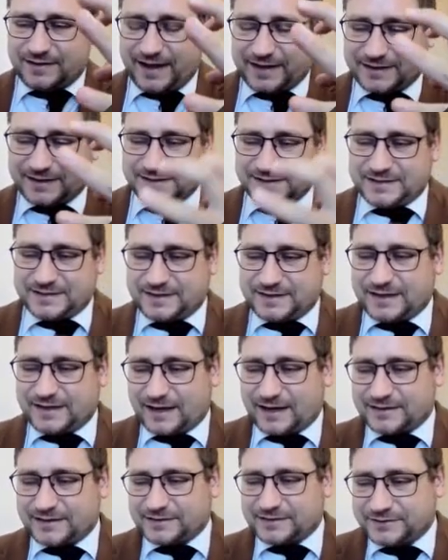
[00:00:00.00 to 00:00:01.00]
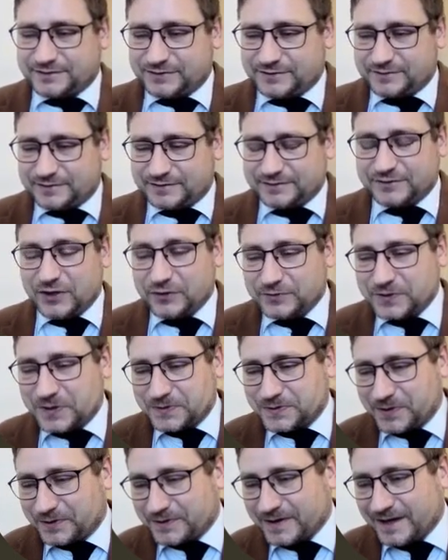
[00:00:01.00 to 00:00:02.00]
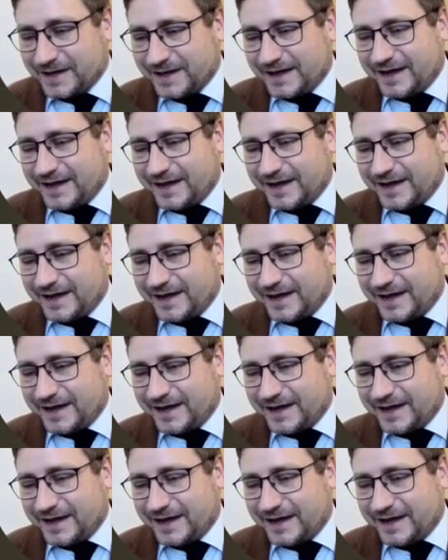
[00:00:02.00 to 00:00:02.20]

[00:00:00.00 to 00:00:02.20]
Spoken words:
existing IR theory. No.